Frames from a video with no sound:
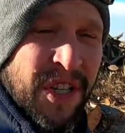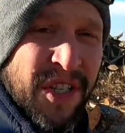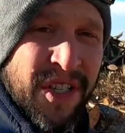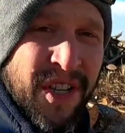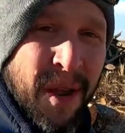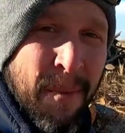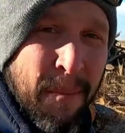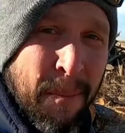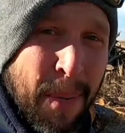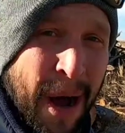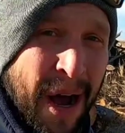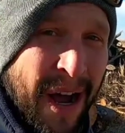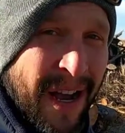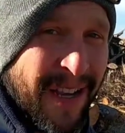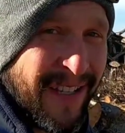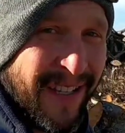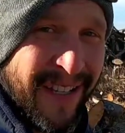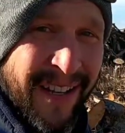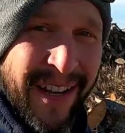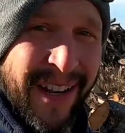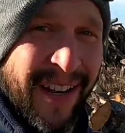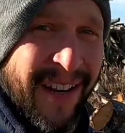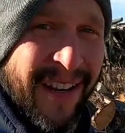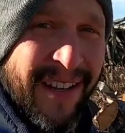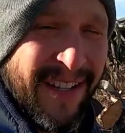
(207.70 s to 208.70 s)
which is
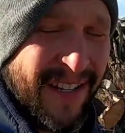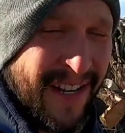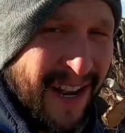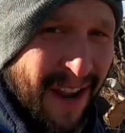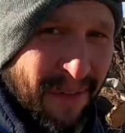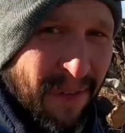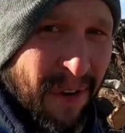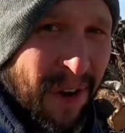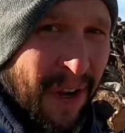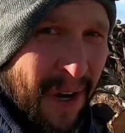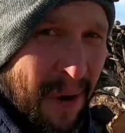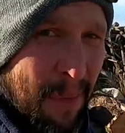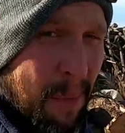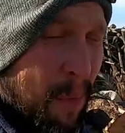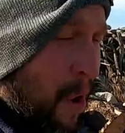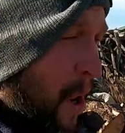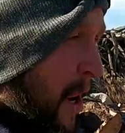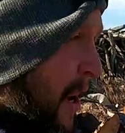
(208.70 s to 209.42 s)
composite and is never going to